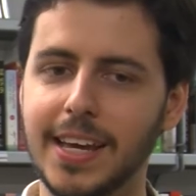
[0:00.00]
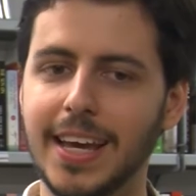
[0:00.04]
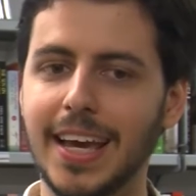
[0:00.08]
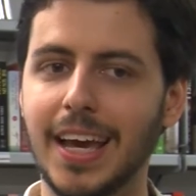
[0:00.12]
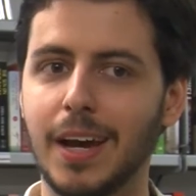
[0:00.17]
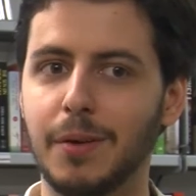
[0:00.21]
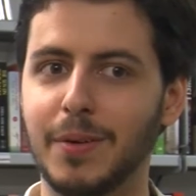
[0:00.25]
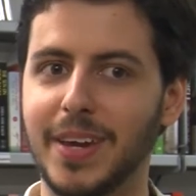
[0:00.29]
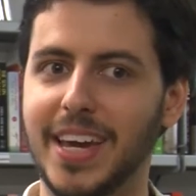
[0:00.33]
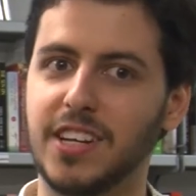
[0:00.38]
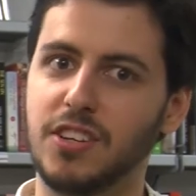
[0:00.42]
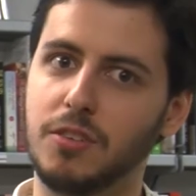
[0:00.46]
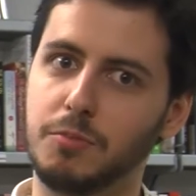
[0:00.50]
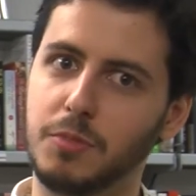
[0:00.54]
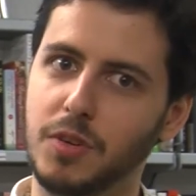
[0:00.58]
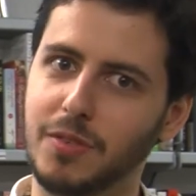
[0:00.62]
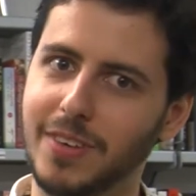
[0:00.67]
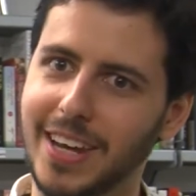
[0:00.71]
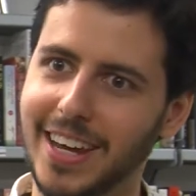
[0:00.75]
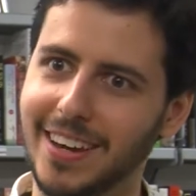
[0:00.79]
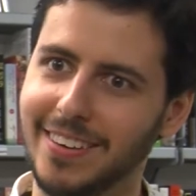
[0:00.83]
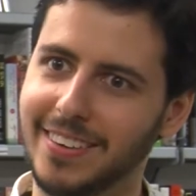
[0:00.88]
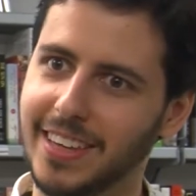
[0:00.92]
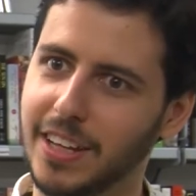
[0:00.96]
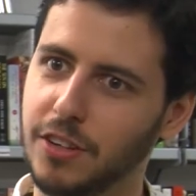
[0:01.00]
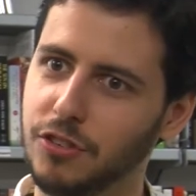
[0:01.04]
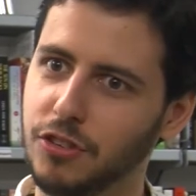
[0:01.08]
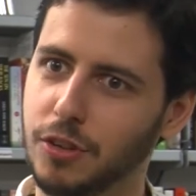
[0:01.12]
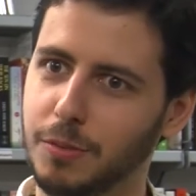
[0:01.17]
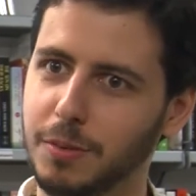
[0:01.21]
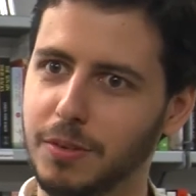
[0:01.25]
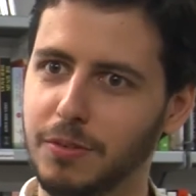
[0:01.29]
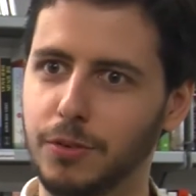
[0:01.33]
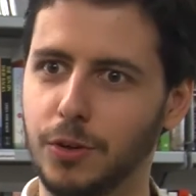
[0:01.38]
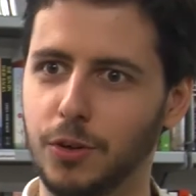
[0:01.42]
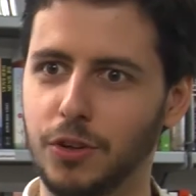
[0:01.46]
And we had to move out of that
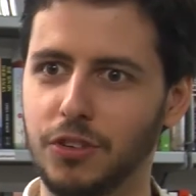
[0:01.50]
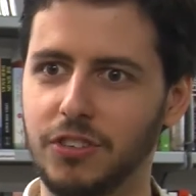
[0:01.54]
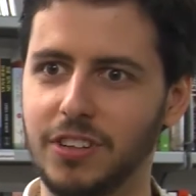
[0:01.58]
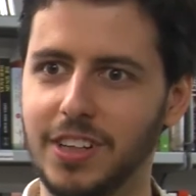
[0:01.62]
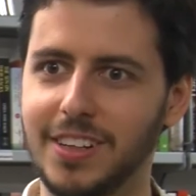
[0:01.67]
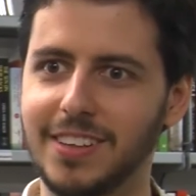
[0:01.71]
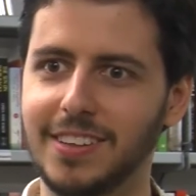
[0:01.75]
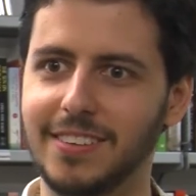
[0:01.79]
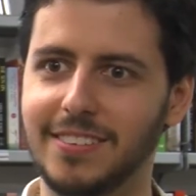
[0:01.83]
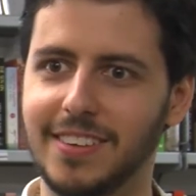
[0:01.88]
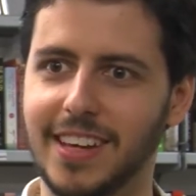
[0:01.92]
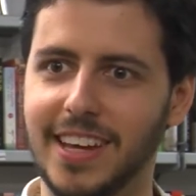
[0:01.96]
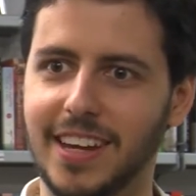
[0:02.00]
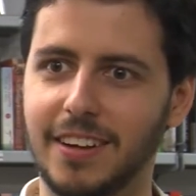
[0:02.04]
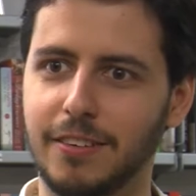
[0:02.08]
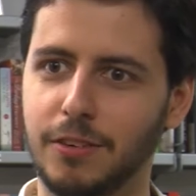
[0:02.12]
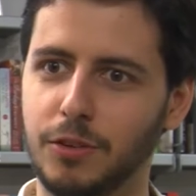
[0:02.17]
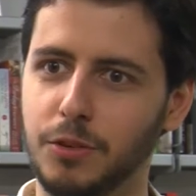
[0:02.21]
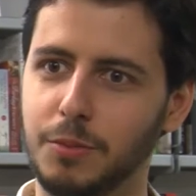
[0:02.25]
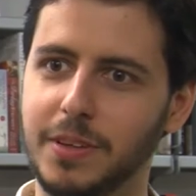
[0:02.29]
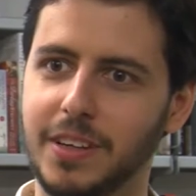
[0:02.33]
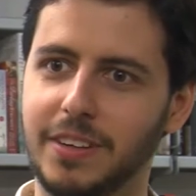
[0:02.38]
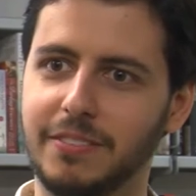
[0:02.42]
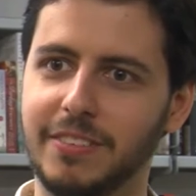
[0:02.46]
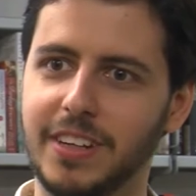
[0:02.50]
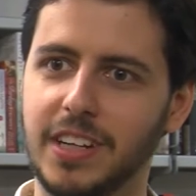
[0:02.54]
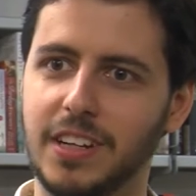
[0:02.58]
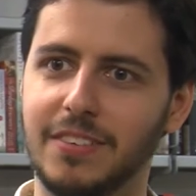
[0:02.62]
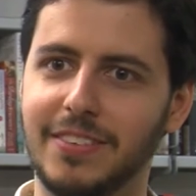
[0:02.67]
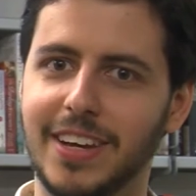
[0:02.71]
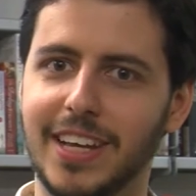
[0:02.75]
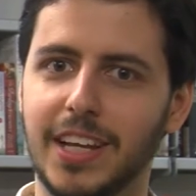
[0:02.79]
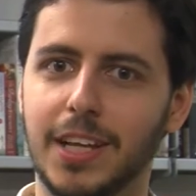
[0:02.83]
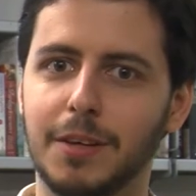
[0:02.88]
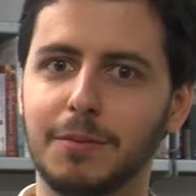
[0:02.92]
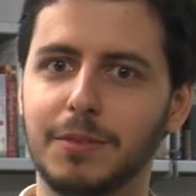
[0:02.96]
shop, unfortunately, because that area was being
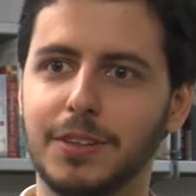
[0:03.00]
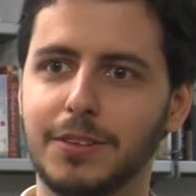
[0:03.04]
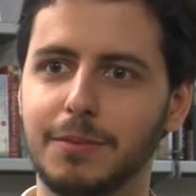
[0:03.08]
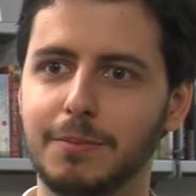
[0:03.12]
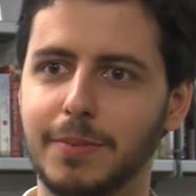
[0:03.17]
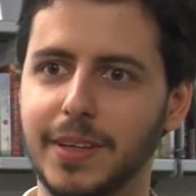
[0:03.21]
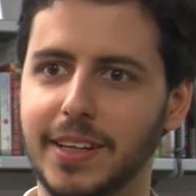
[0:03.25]
redeveloped.